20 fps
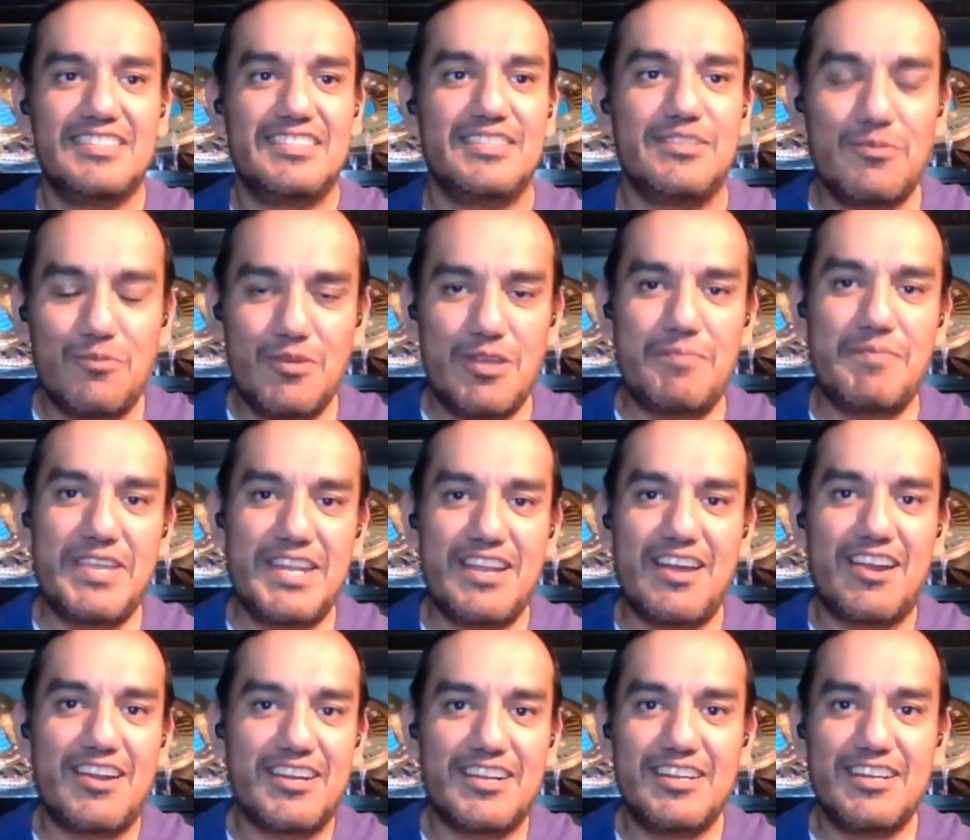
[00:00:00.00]
Women
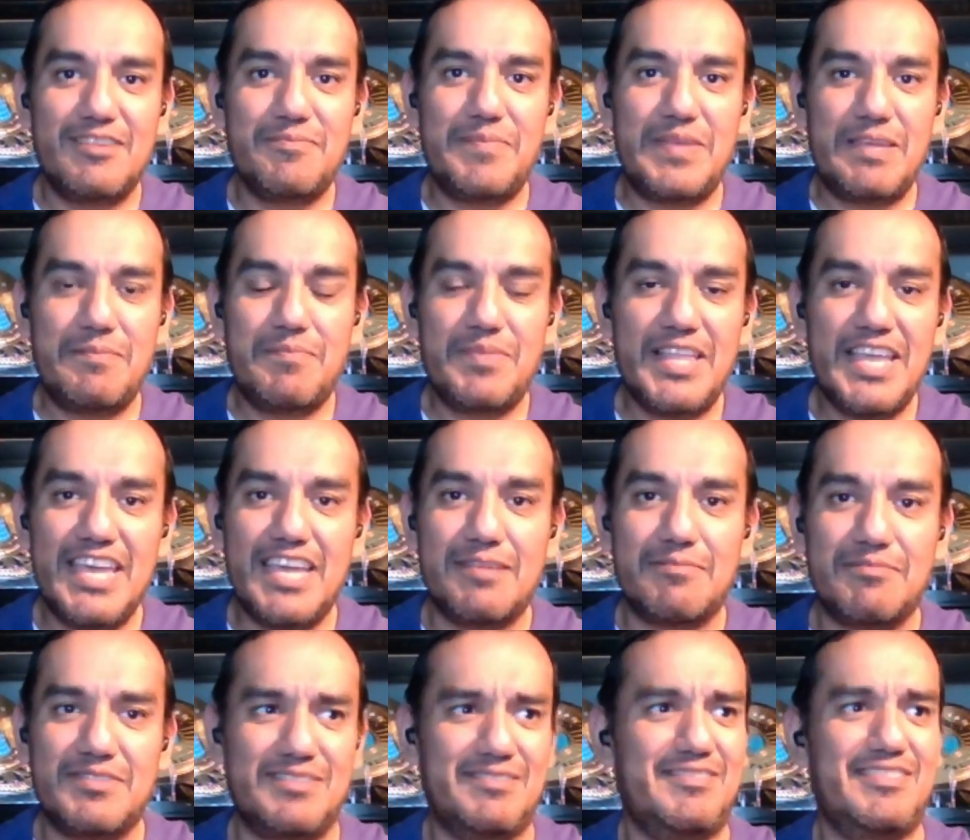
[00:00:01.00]
are going to be
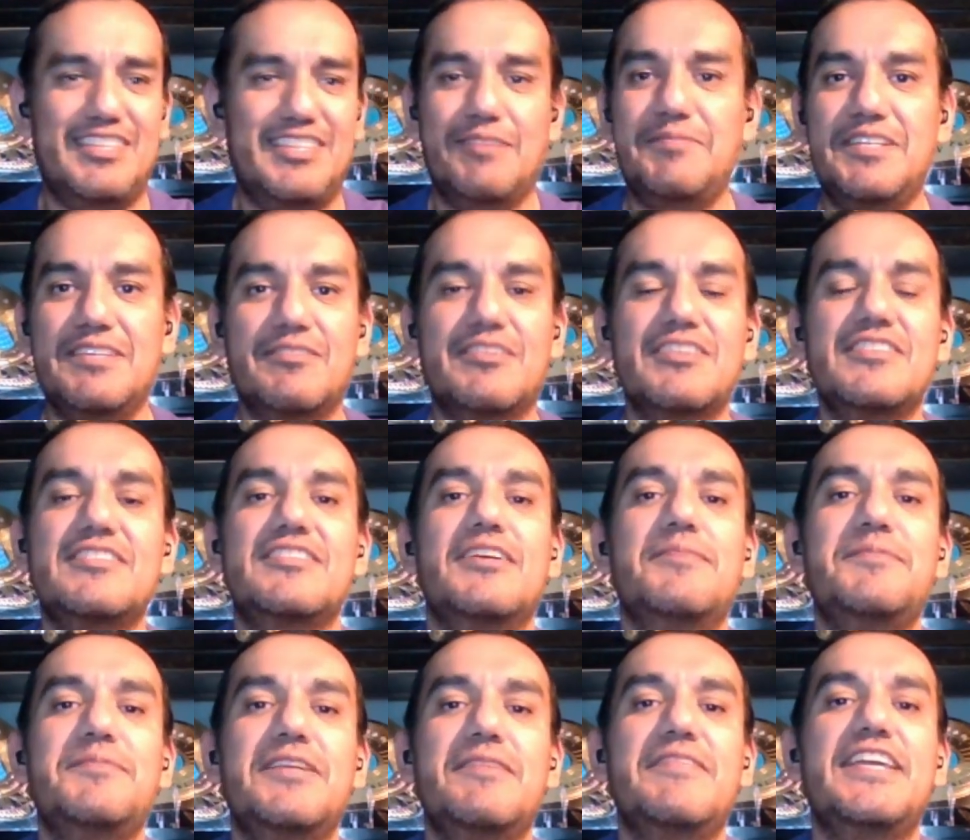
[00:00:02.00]
blamed. Because
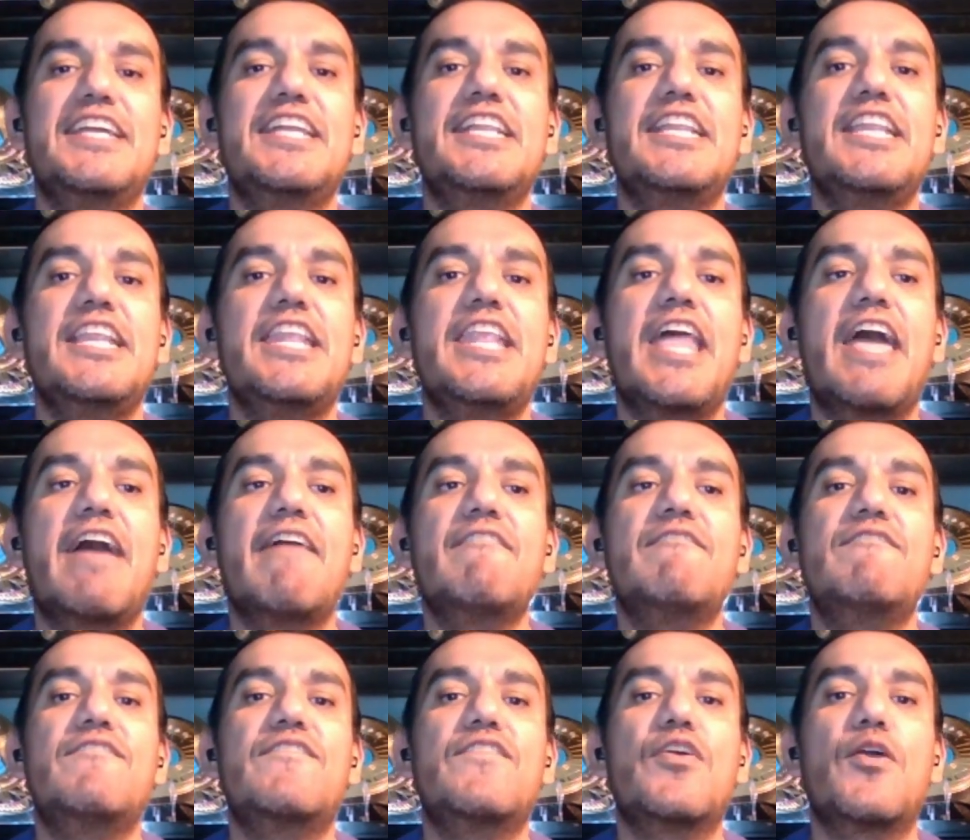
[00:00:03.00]
WWE
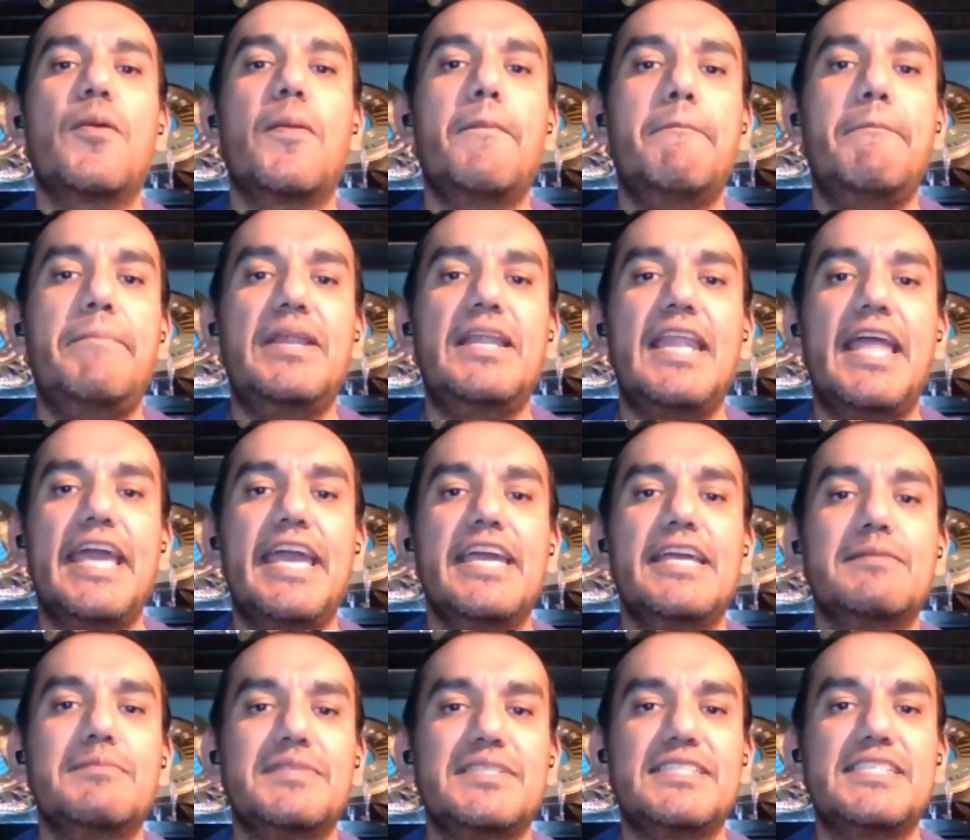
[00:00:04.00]
never
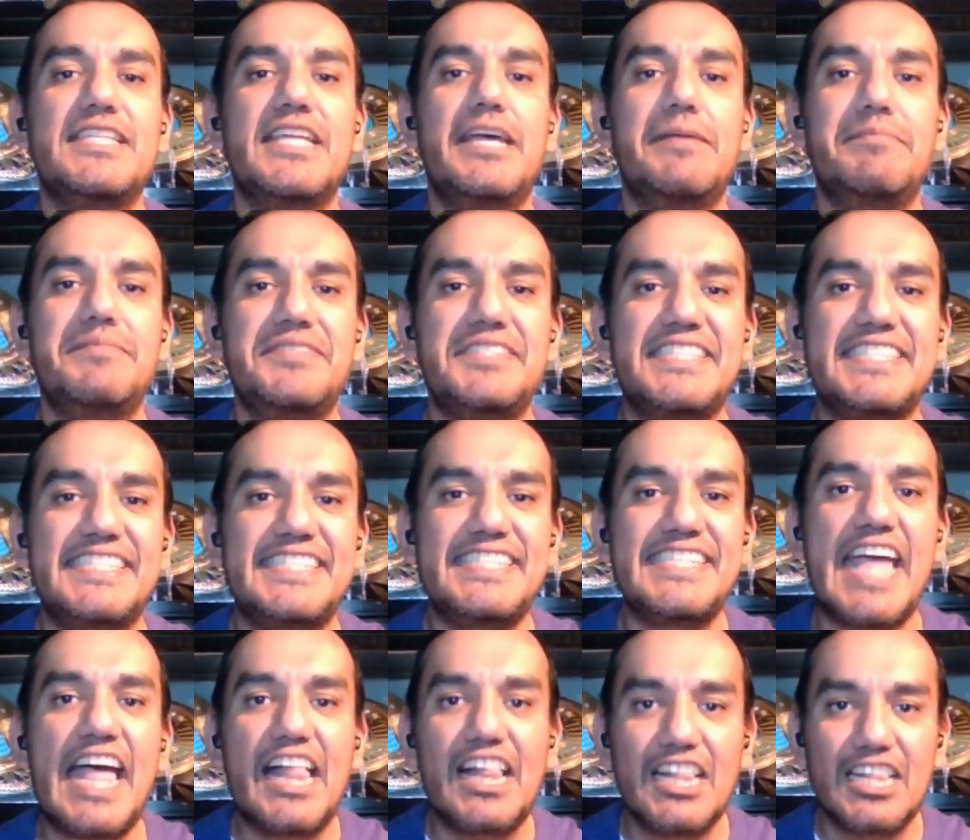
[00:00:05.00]
blames
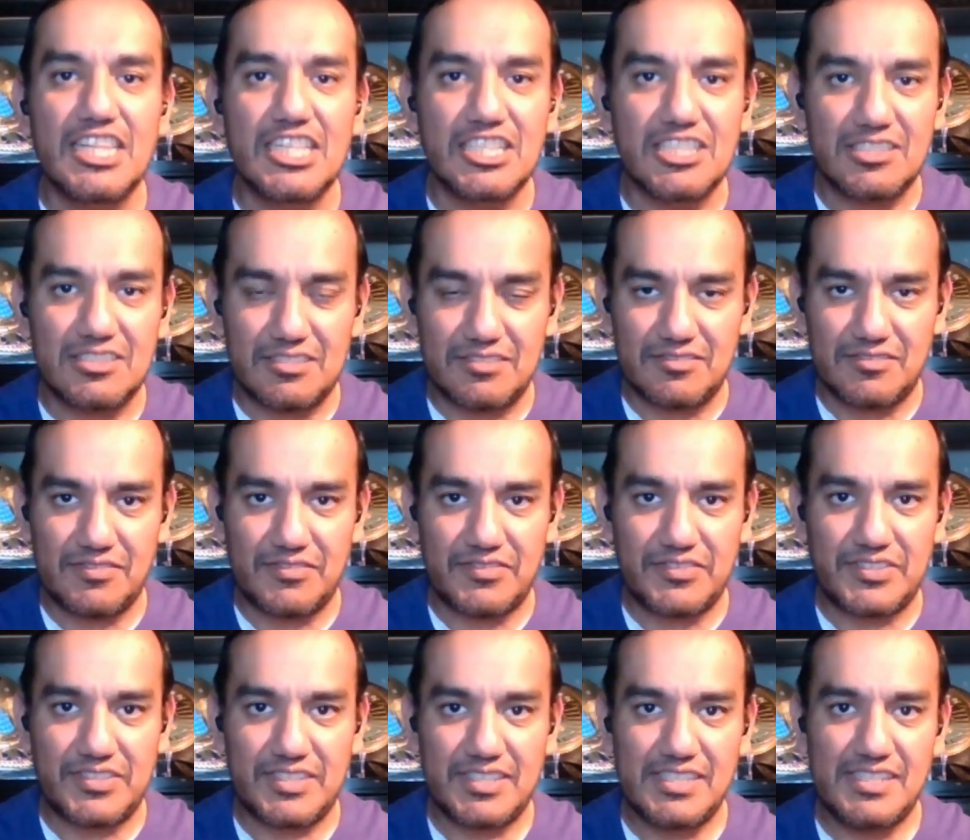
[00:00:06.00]

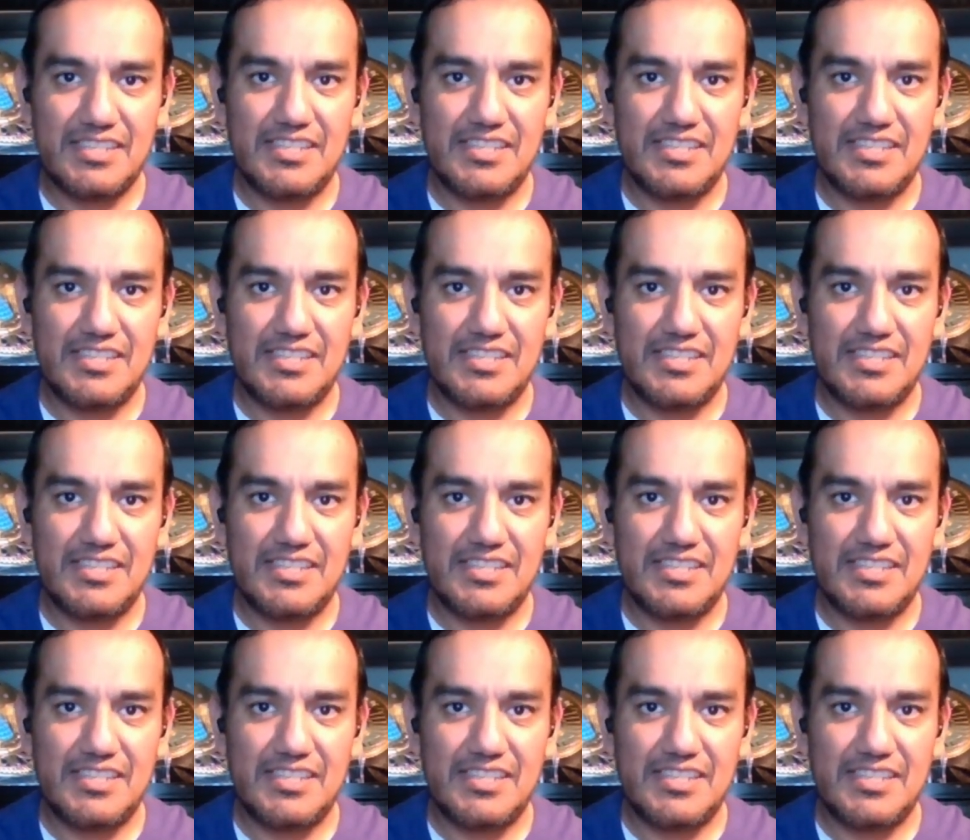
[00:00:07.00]
themselves.